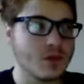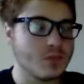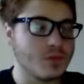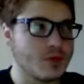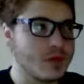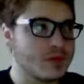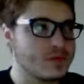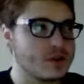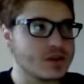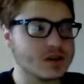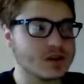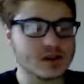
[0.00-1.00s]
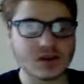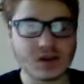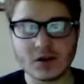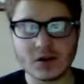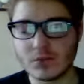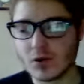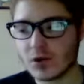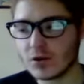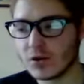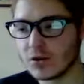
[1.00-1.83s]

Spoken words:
belief system or